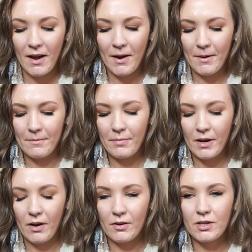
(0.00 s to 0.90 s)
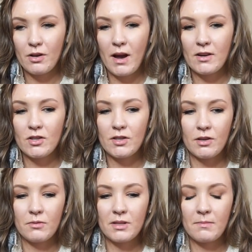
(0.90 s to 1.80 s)
But also I just
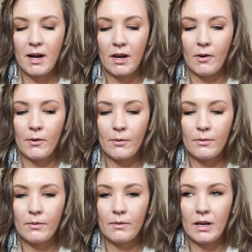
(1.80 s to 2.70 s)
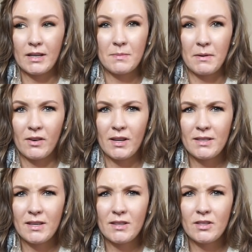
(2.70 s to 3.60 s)
use my own
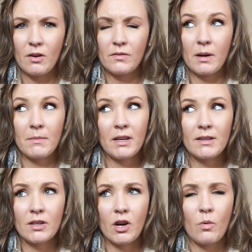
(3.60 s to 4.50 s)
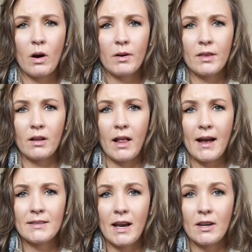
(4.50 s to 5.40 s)
experiences. So if something doesn't go well with a class,